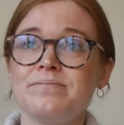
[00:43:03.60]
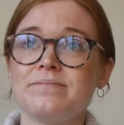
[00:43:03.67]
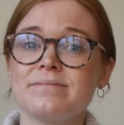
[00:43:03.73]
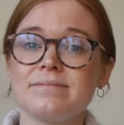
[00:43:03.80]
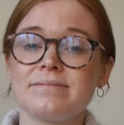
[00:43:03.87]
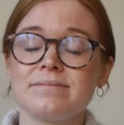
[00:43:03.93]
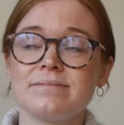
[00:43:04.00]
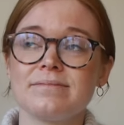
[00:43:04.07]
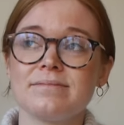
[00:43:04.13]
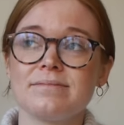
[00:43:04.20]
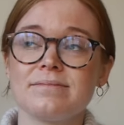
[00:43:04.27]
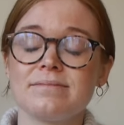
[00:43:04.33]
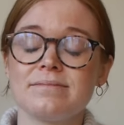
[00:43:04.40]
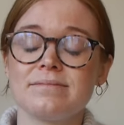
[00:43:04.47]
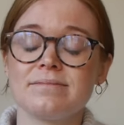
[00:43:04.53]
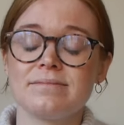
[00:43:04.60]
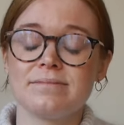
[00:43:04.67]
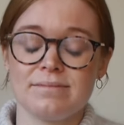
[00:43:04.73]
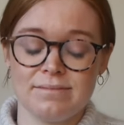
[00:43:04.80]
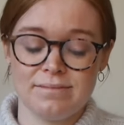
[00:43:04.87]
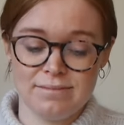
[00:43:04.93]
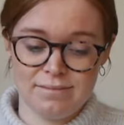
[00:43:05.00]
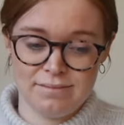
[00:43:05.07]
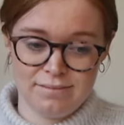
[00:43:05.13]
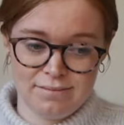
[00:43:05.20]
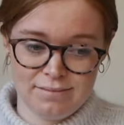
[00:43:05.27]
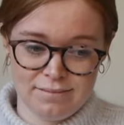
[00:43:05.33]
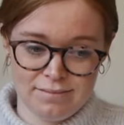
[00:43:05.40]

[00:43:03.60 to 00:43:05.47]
Nobody speaks.